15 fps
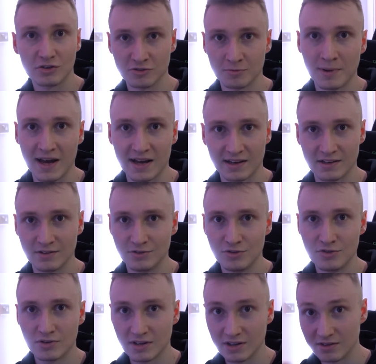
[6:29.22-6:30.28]
goes black and
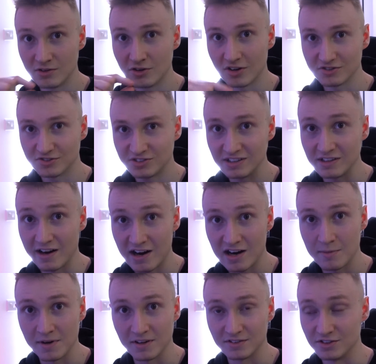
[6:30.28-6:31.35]
you cannot see the
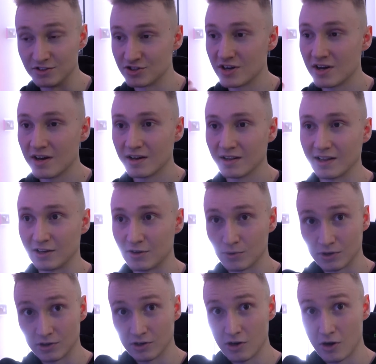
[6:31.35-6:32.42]
error message. Like it
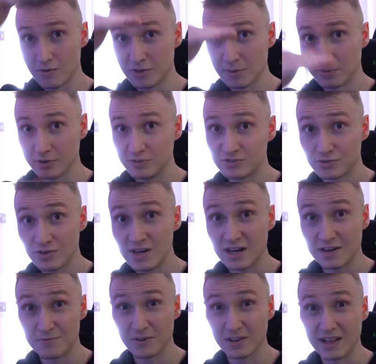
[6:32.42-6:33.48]
would load the blue screen
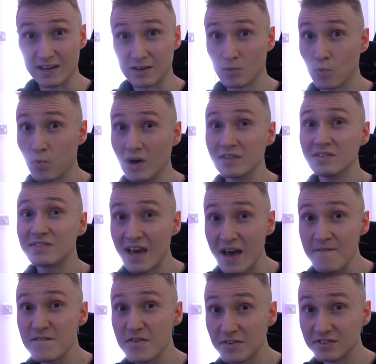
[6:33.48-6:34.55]
and for like one
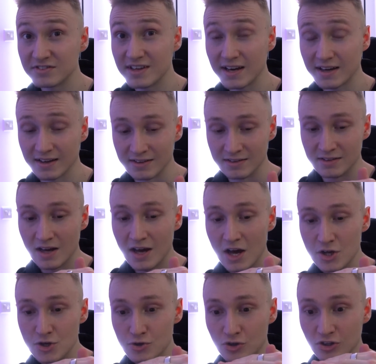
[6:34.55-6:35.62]
tenth of a second,
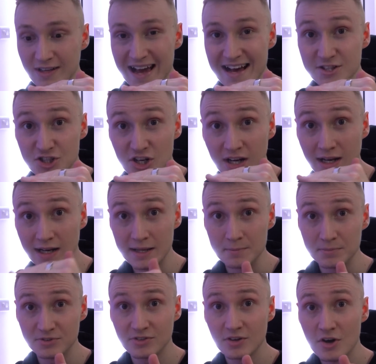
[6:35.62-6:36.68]
you could catch a
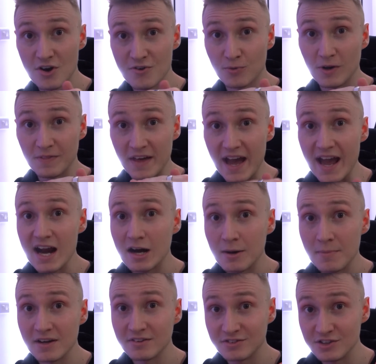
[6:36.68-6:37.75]
glimpse of what the
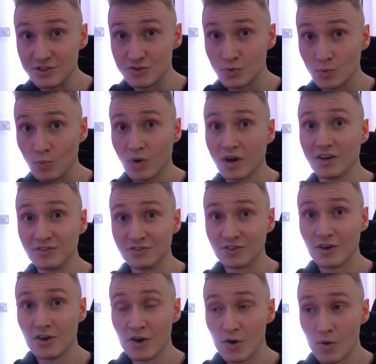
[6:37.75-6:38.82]
error message
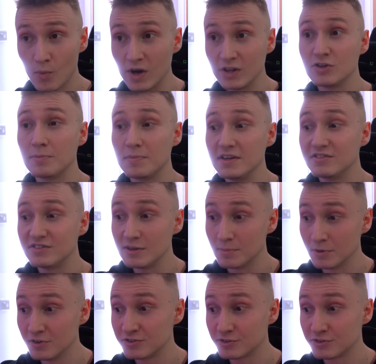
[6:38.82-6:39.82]
was when your PC blue